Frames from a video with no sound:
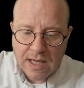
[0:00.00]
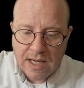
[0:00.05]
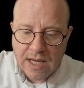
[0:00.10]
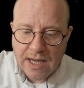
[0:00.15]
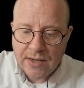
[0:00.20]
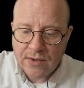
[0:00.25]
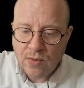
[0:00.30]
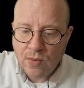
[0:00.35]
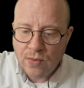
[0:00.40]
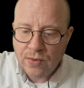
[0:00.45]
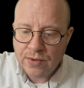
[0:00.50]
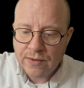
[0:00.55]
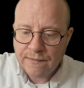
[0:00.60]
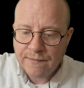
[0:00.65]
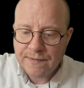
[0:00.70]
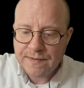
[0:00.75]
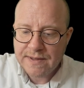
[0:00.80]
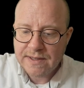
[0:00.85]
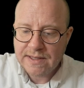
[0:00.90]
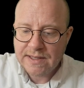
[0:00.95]
In order
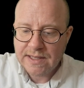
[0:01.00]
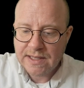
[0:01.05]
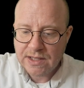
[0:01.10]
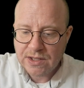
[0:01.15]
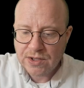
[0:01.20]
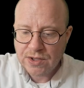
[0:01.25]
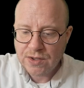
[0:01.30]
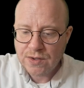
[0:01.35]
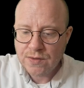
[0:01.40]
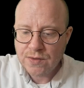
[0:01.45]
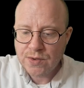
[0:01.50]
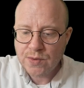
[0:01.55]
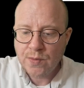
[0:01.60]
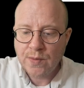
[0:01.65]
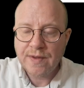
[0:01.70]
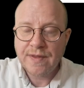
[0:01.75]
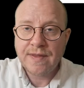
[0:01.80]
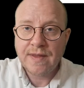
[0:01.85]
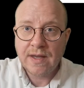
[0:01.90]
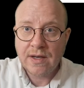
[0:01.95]
for the tissues
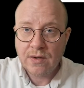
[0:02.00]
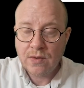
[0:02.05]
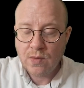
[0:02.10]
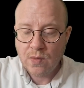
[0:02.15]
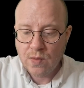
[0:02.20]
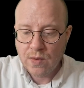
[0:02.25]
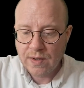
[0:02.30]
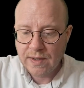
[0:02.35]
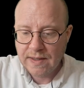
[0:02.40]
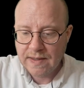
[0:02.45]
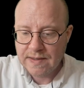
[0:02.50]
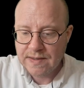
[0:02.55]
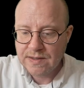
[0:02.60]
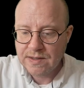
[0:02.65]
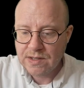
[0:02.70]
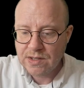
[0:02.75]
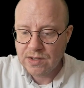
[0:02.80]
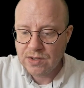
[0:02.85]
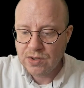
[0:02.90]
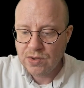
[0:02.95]
within
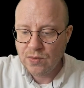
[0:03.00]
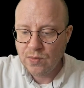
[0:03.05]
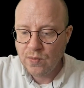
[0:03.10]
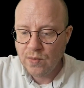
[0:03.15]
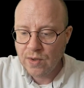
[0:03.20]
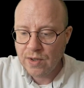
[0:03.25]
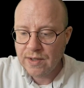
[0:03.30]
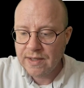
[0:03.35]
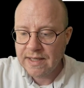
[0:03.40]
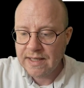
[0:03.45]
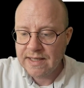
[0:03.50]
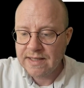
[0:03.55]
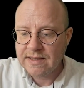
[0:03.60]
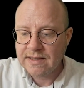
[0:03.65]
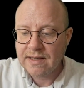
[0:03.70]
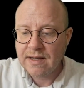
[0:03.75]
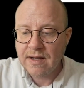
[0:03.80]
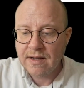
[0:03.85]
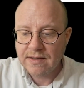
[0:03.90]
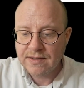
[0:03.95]
organs to work in
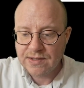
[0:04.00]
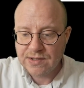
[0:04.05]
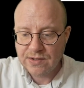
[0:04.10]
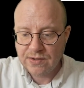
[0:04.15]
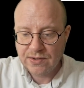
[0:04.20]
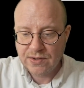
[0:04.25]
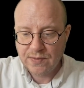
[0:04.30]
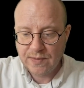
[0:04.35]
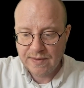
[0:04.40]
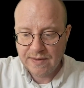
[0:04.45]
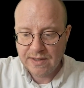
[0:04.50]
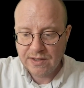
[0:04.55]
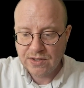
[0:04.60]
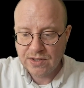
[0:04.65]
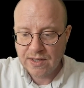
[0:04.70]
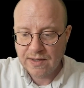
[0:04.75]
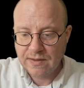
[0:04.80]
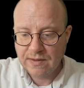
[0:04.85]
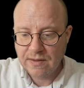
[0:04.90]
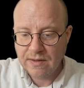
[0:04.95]
concert with
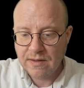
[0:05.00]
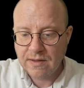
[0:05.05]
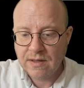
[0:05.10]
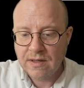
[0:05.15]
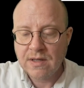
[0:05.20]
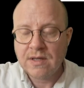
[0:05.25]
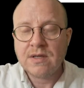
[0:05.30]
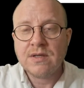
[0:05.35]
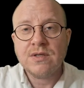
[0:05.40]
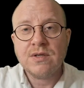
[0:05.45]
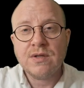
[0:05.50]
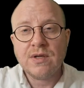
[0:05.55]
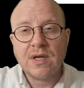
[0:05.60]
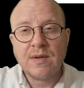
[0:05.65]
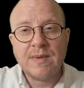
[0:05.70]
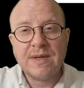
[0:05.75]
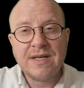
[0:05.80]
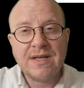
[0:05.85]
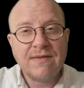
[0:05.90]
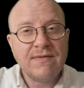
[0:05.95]
each other, so there
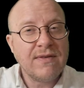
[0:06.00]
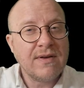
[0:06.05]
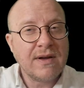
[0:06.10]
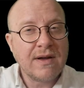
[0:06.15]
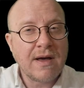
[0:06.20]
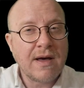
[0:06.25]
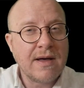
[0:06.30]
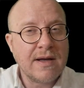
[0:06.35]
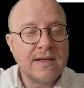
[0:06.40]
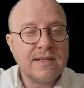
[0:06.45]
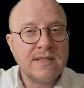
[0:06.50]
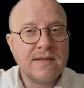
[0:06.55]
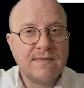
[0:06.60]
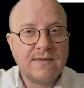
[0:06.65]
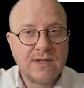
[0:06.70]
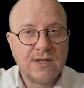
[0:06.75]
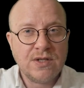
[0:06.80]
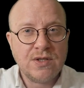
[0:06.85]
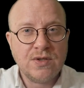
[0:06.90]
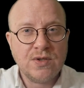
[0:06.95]
can be different kinds of
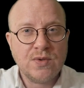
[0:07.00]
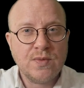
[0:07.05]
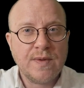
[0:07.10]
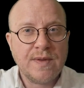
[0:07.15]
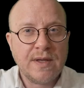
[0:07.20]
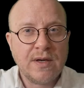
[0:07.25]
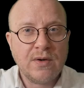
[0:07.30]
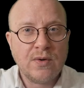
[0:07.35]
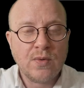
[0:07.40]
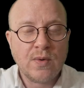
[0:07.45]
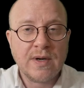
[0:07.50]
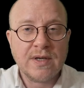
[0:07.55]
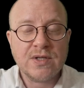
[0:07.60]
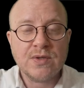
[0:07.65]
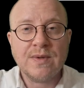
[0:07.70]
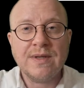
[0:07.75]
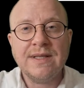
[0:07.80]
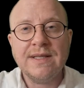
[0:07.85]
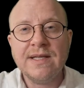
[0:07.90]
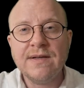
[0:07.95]
tissues within an organ.
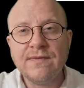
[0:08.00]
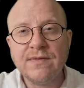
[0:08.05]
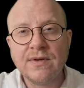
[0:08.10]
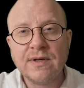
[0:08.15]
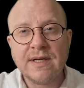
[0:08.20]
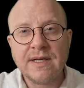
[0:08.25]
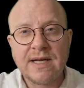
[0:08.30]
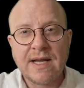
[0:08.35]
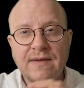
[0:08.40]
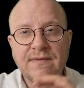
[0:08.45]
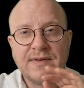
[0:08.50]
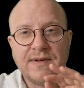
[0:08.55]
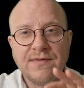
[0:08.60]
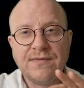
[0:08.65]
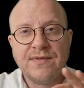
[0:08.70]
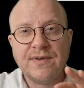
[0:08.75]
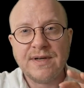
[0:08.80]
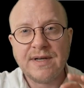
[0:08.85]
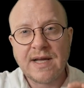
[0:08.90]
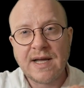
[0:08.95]
So a liver can have
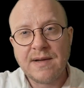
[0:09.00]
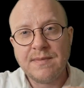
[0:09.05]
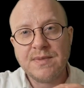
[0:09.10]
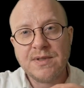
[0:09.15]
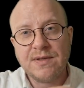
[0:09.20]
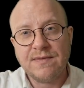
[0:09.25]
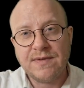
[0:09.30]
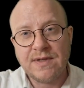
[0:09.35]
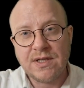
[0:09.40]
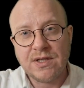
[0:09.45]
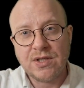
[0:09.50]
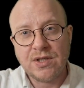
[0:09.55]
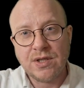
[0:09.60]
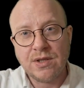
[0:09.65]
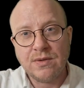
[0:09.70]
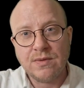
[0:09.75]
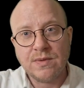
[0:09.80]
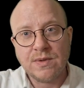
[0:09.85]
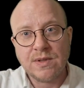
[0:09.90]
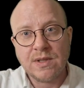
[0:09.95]
different types of
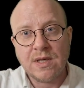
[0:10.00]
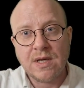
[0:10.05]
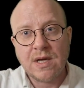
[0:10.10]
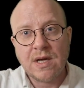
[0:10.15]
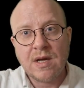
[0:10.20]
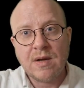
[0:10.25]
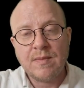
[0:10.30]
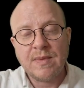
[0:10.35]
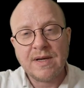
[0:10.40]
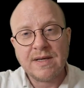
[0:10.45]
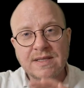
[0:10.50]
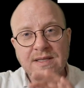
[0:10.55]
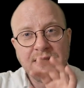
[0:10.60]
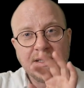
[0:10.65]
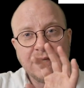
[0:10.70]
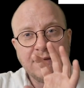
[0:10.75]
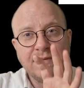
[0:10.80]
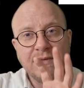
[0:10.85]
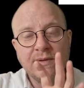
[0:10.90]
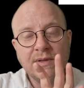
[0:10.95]
tissues because
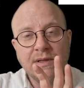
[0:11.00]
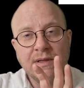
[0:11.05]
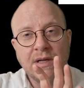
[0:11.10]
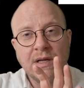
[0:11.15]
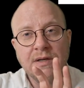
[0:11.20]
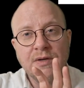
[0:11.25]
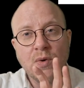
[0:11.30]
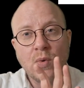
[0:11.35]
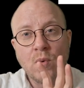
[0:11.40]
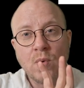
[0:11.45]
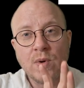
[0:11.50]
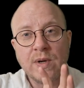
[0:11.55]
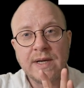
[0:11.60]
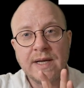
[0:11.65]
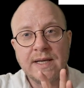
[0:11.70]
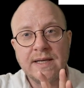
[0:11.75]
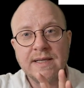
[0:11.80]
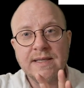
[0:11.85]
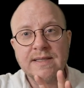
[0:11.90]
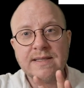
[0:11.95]
an
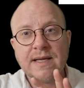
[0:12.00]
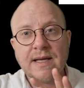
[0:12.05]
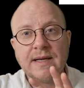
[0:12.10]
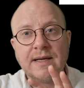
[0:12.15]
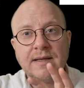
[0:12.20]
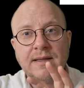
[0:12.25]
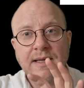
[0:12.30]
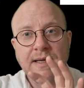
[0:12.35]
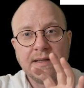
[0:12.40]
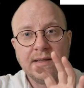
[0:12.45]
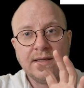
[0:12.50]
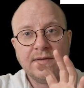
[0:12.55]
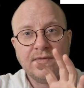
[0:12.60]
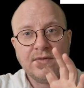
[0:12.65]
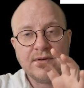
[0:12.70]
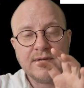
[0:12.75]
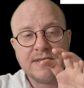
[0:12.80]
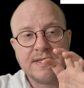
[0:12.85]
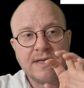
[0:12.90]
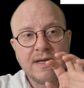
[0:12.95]
organ is like a
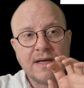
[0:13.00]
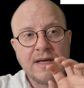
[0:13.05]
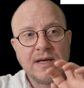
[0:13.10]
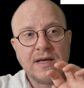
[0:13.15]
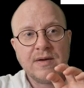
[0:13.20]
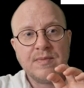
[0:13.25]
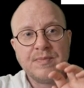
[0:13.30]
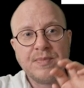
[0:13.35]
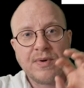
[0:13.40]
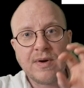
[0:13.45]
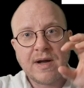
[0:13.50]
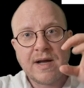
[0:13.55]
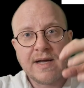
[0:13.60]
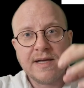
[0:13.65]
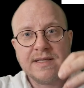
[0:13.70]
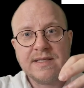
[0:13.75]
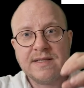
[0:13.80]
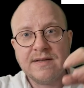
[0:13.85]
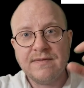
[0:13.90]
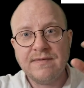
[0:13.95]
liver is
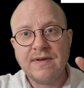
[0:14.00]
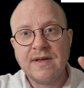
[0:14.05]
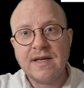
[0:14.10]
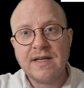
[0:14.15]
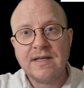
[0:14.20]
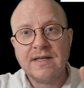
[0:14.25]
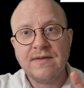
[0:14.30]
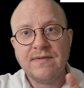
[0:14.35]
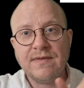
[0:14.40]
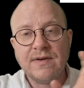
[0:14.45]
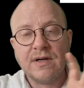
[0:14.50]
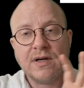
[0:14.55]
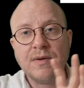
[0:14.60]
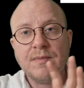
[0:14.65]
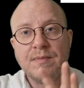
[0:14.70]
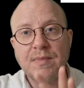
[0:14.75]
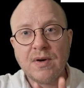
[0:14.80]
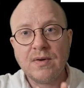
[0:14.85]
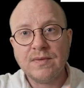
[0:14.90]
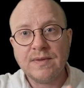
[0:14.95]
comprised of different
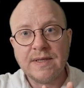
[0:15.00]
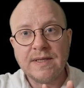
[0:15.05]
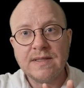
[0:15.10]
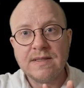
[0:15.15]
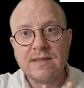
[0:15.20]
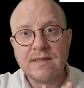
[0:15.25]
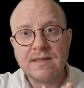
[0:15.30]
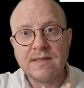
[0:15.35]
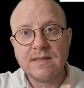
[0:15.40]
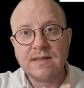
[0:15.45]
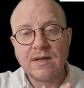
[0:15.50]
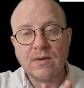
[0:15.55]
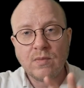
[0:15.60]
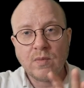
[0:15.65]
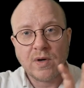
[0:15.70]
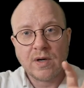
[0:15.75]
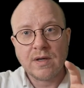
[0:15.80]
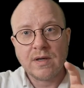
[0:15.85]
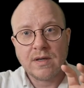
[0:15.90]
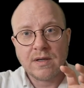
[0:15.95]
components that
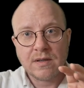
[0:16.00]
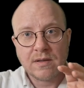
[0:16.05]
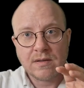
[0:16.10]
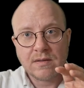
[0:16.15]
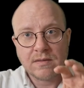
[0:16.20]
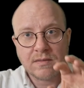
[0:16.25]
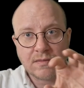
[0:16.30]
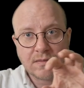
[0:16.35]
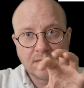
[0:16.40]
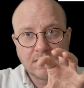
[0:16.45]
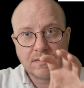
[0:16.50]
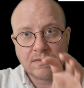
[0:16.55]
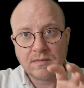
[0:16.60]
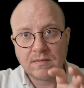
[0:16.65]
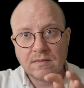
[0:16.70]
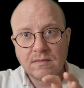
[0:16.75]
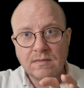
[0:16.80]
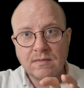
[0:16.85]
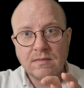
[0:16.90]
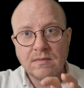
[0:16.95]
work
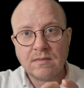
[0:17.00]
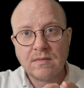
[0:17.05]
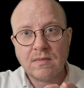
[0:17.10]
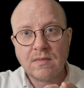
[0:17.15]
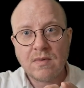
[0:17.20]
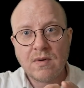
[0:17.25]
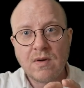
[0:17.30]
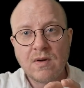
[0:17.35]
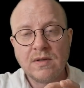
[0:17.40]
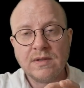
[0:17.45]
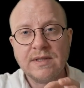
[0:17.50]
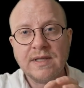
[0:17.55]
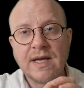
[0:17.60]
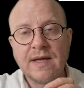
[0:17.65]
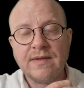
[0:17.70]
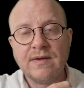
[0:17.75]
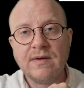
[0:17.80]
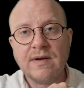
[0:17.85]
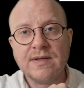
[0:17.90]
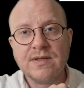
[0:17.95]
all
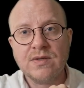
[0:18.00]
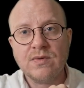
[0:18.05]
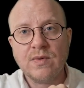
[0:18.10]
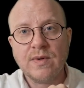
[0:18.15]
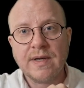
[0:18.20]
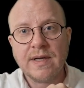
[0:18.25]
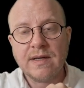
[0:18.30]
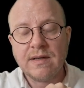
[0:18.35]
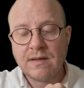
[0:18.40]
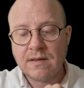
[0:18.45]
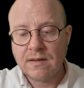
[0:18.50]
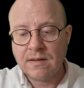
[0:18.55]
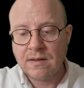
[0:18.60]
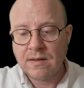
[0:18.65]
together as an organ.